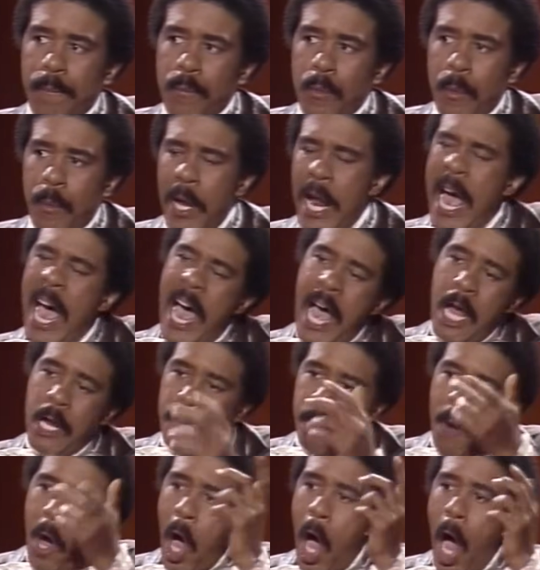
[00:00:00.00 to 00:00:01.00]
But I
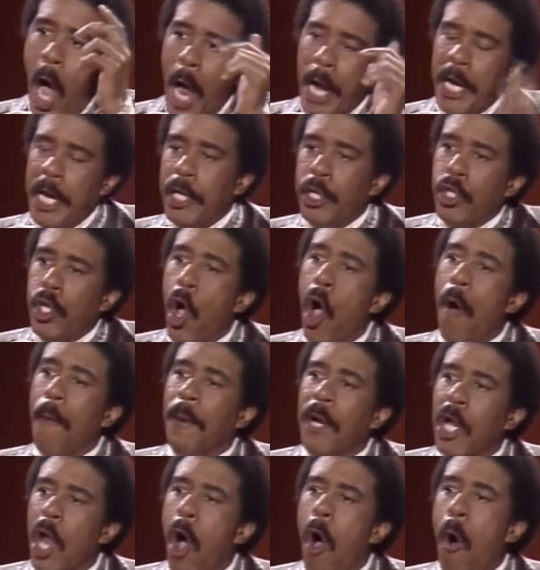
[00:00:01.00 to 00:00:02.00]
was born in
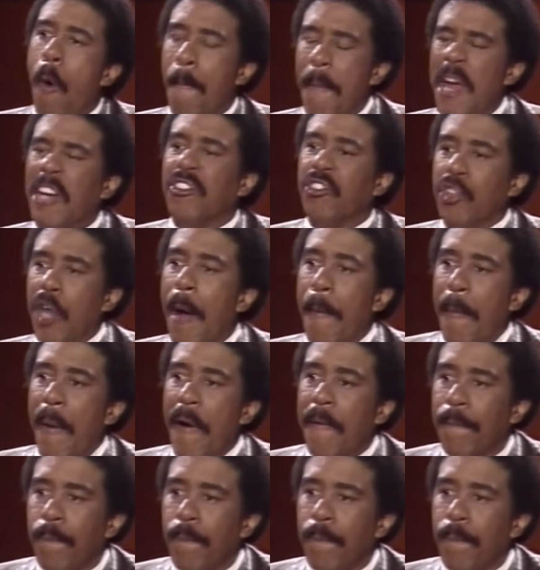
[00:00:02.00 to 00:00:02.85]
Tupelo, Mississippi.